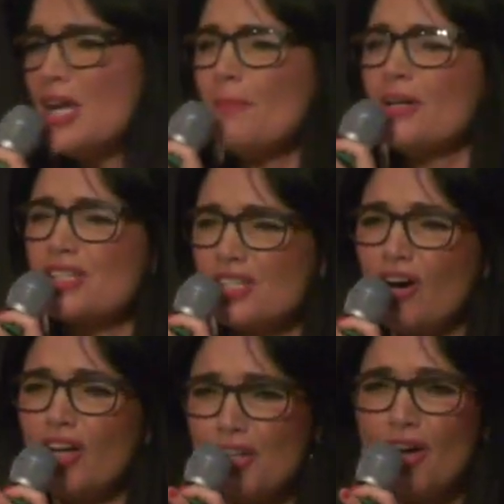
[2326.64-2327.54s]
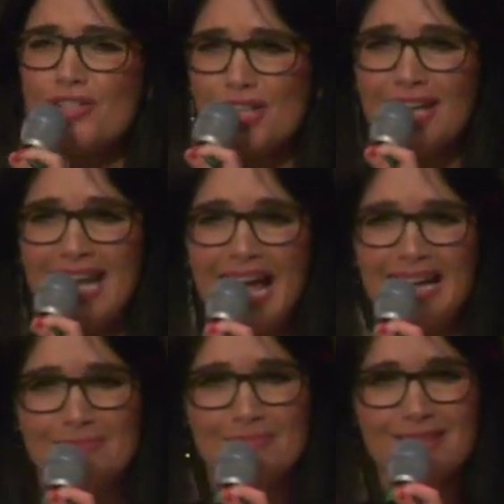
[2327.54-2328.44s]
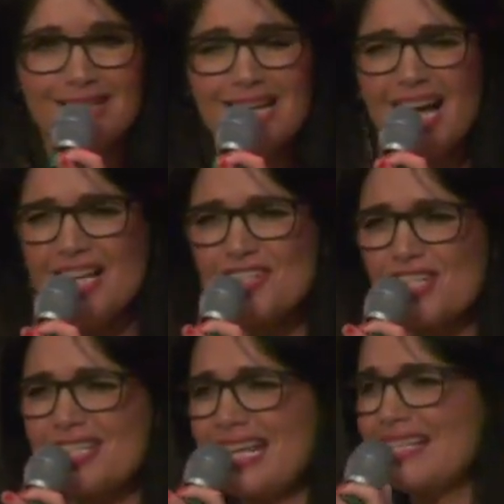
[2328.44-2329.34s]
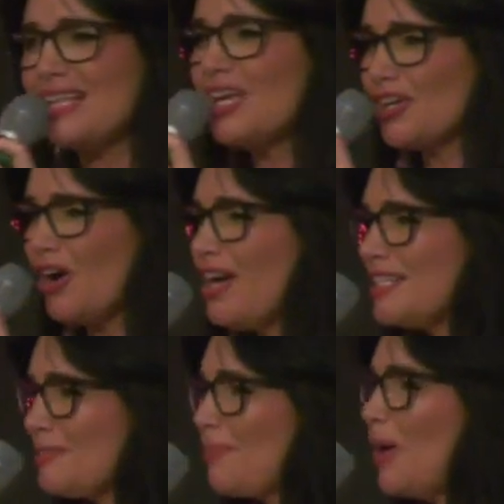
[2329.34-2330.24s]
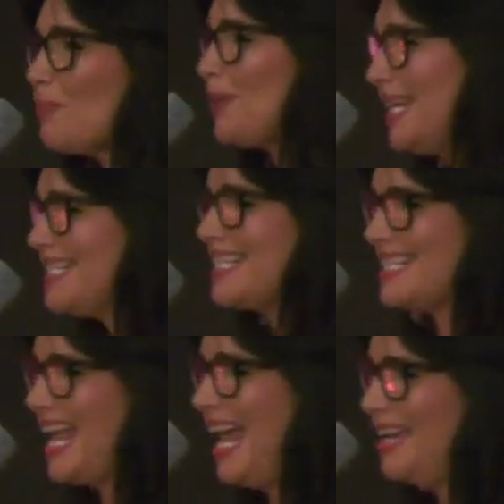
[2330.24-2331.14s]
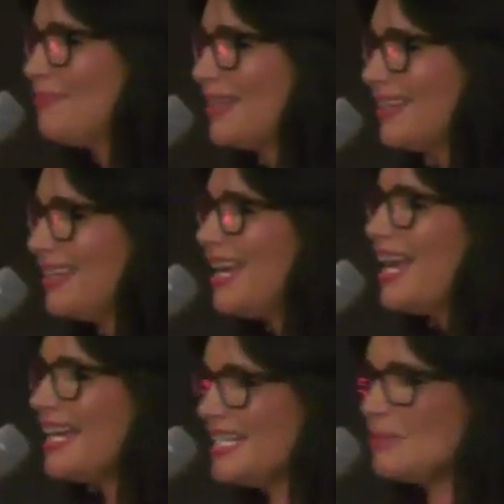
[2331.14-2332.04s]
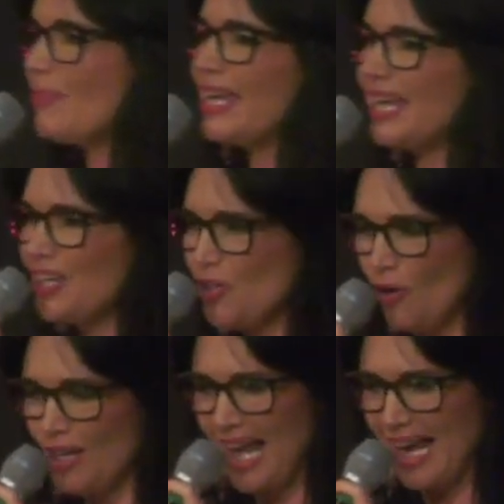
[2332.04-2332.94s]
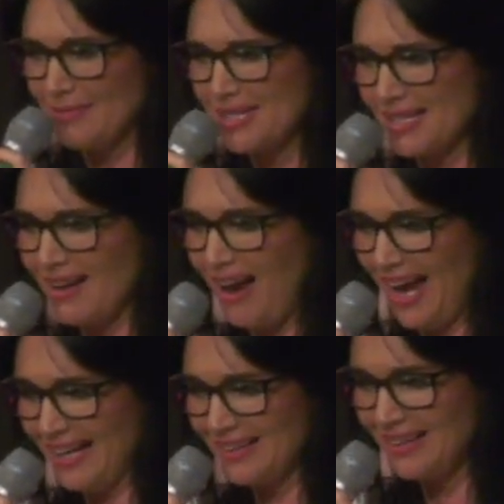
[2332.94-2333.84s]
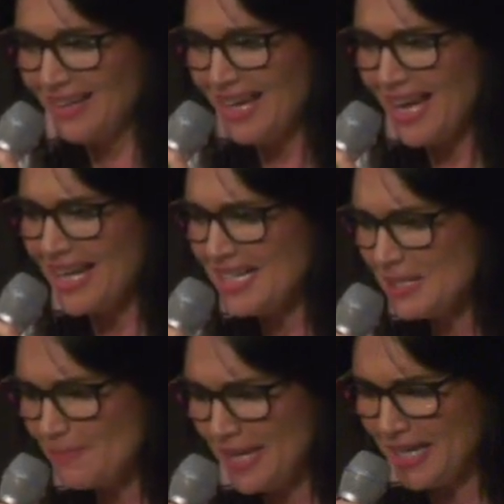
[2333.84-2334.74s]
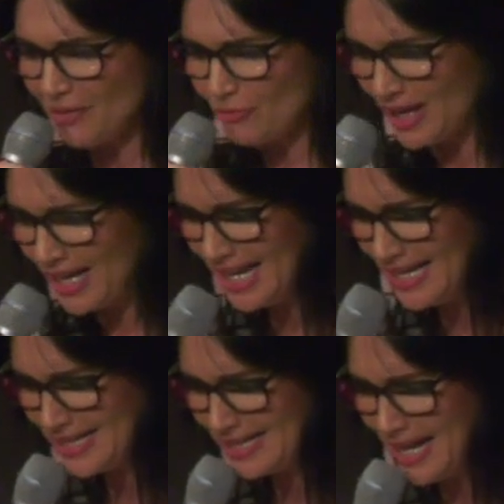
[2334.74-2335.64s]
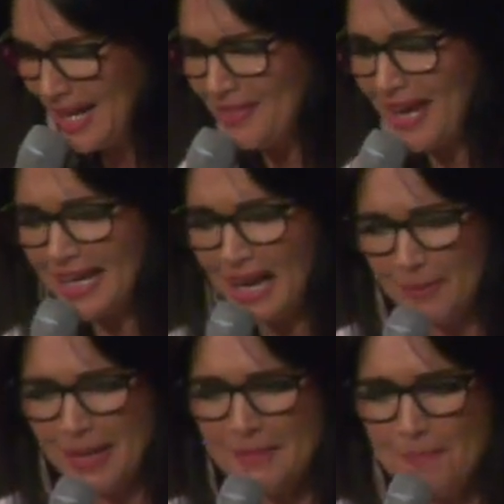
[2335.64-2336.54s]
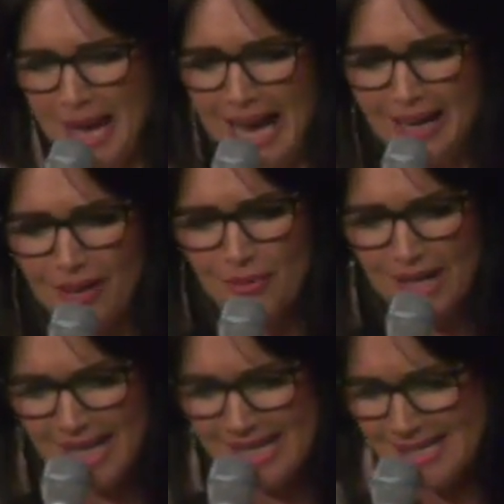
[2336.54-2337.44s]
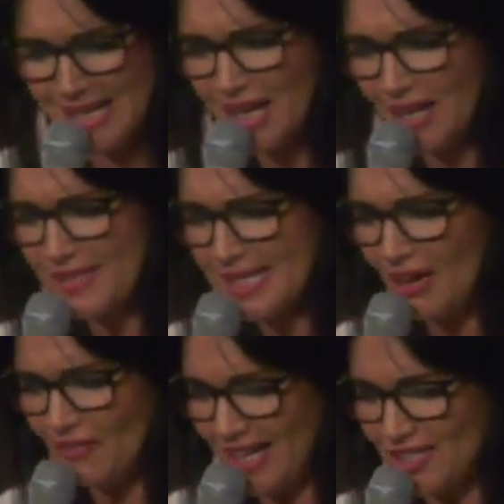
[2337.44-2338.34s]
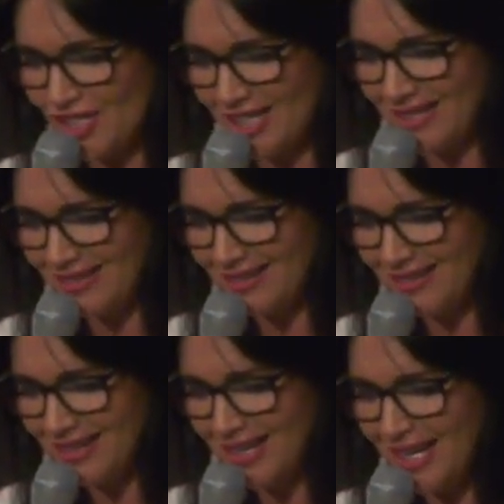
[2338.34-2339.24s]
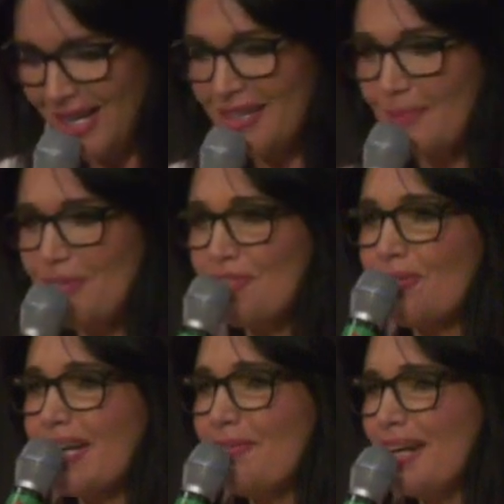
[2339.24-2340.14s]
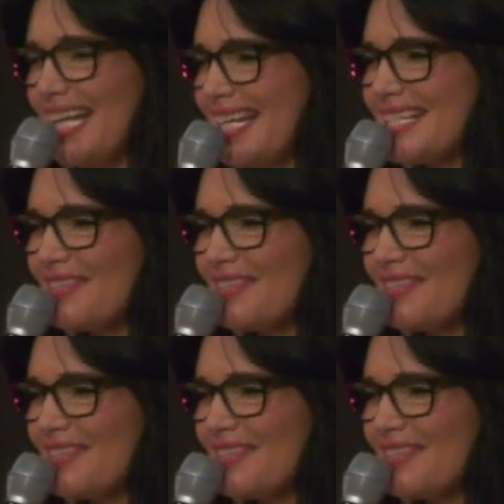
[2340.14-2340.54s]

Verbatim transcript: because God knows her name. And just as God spoke Peter's name, He's speaking your name tonight. And He's speaking release. They're coming back, a release of salvation. Number three, a release of